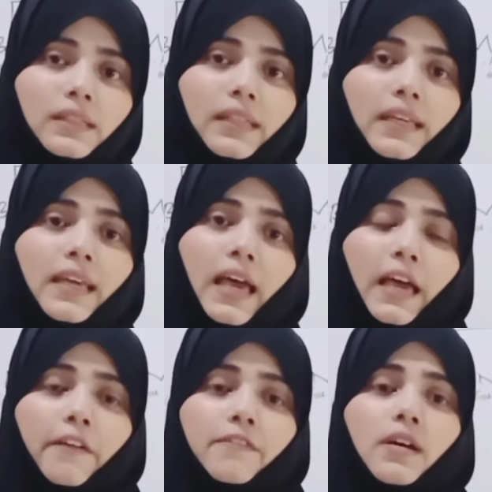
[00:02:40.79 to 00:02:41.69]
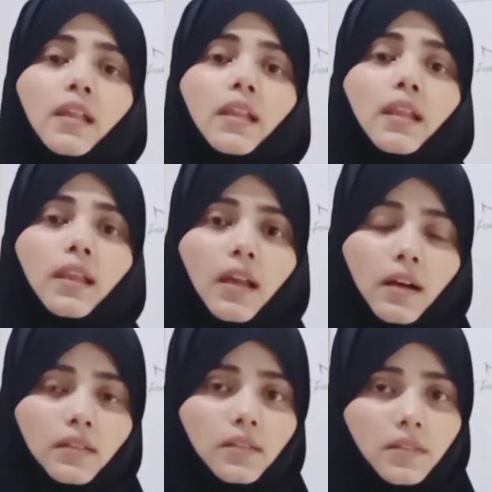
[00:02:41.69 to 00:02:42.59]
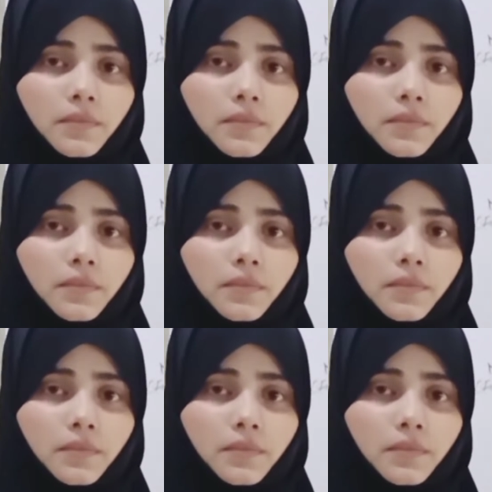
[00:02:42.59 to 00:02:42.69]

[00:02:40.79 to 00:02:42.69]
they have lungs.